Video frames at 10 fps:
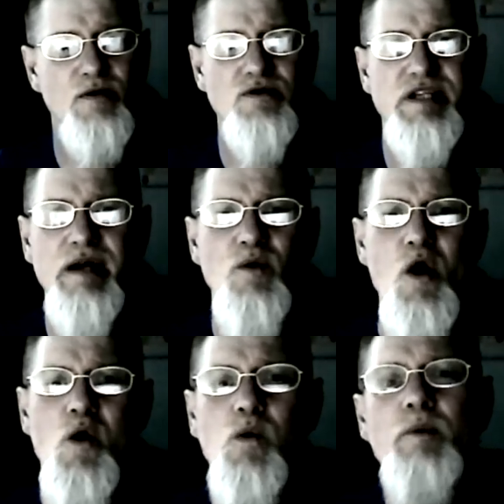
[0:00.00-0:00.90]
Don't say,
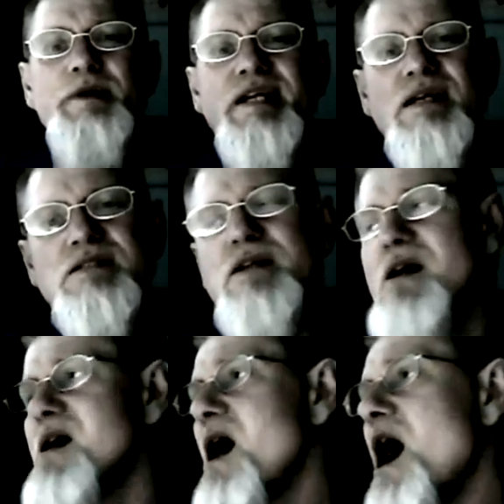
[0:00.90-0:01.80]
well, because
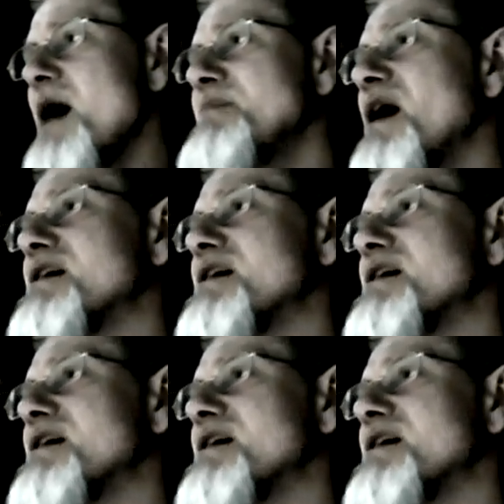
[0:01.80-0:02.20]
I'm